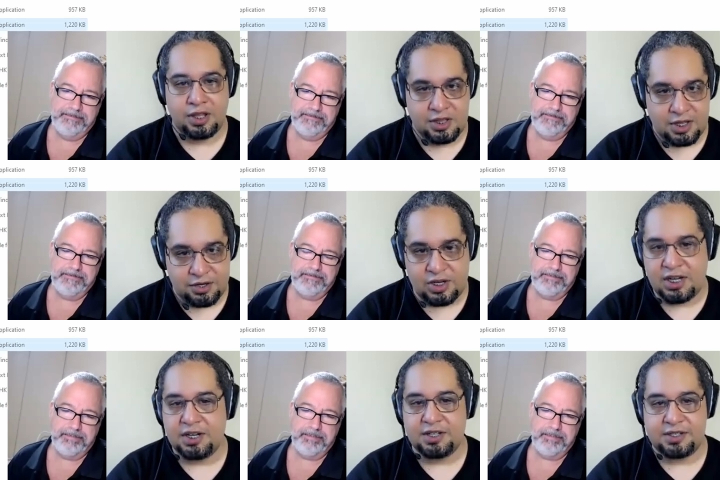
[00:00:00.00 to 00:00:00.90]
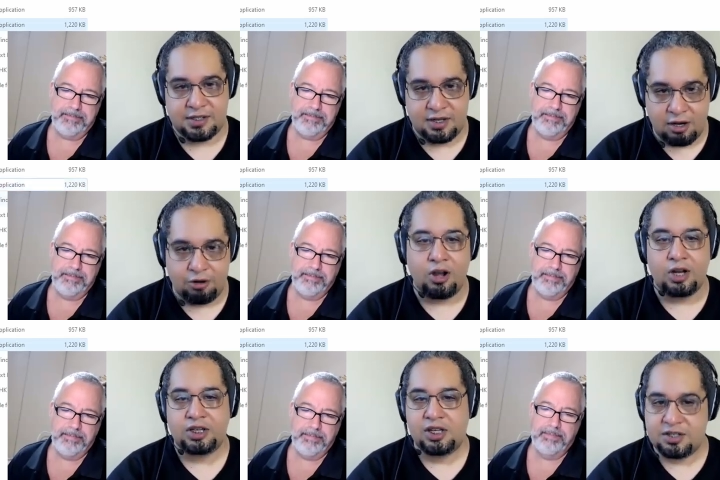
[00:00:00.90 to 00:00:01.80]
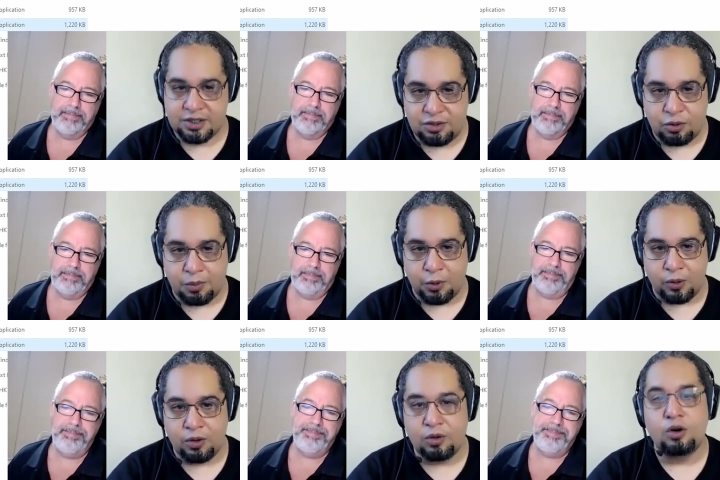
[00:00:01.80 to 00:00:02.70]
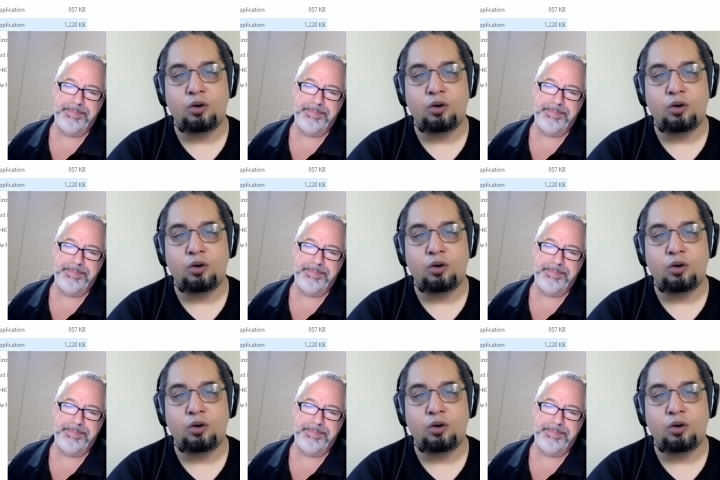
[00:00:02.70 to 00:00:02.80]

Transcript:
Speaker 1: thing that you need is an AutoHotkey executable